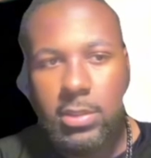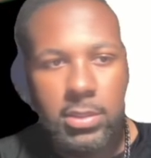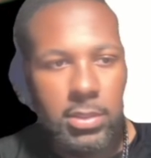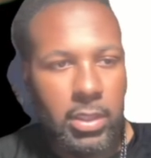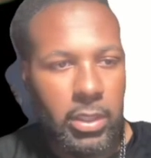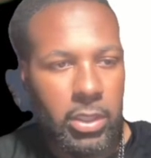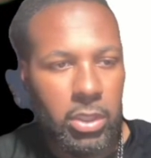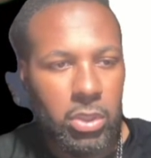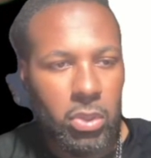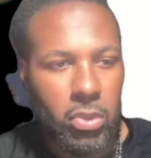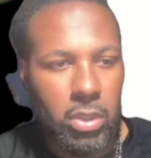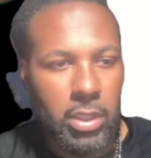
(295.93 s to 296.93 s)
Not gonna
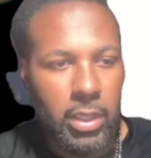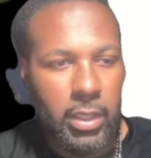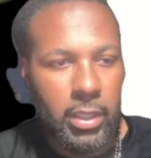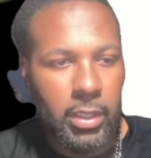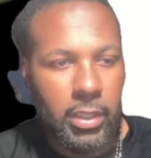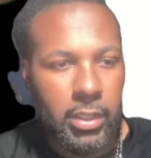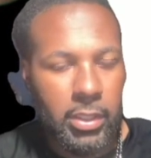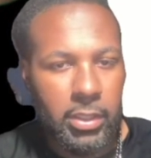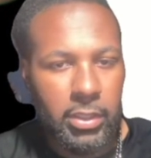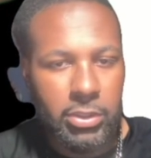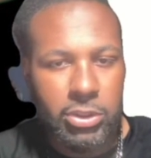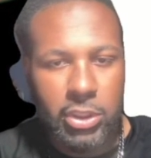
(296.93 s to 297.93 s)
do it.
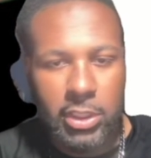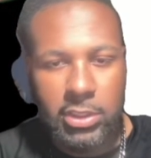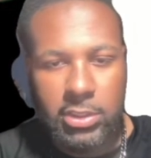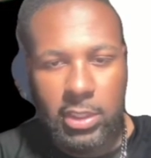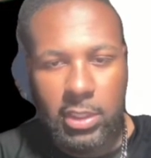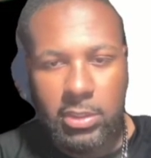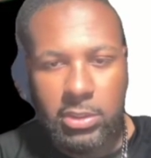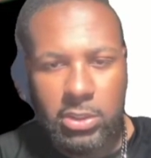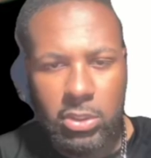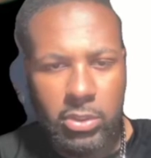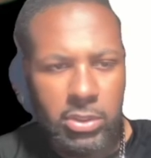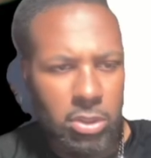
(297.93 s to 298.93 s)
Jay's taking the
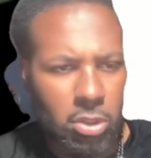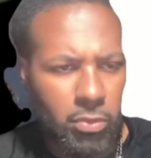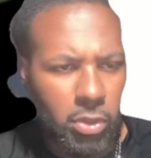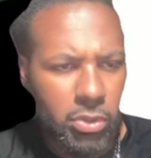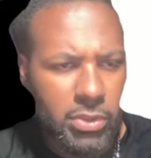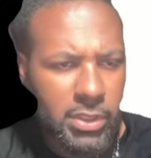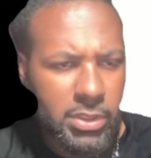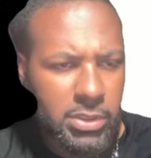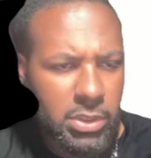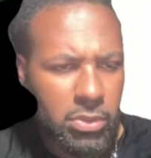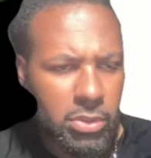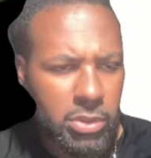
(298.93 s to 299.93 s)
Steelers. See, are we all taking the
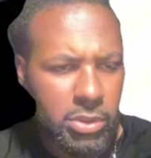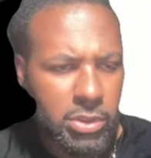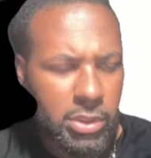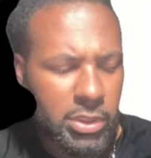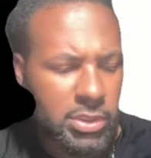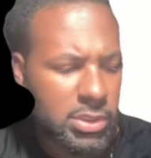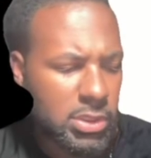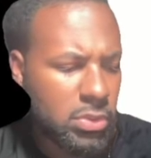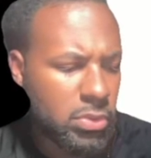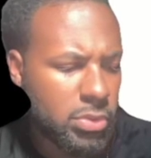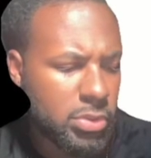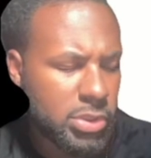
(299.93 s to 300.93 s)
Steelers? Jay's
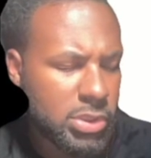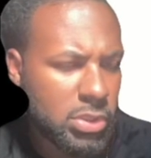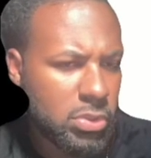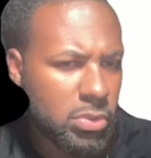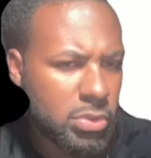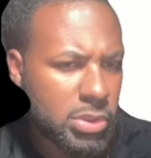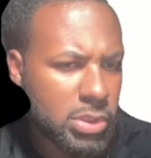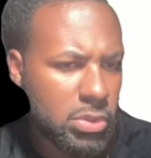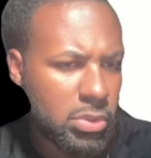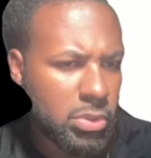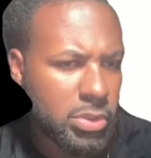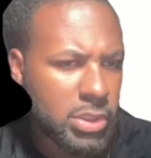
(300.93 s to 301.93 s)

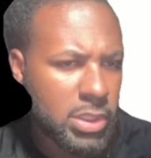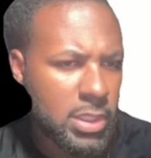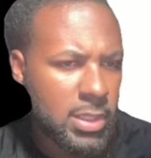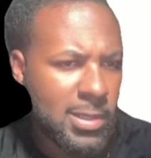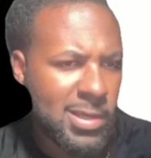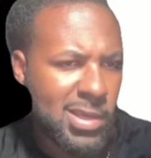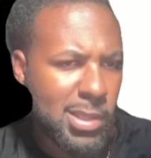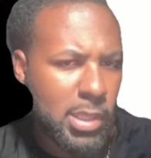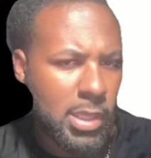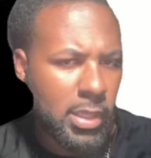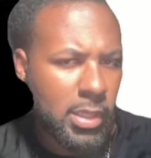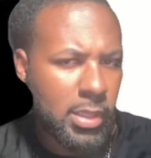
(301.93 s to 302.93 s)
Steelers.
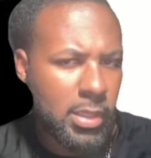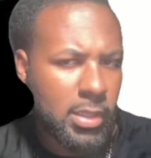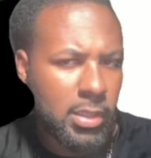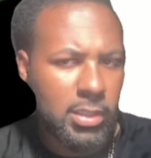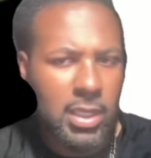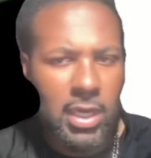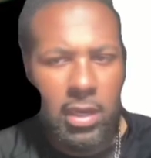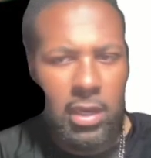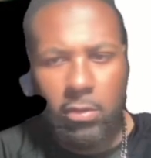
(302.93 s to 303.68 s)
Yeah, I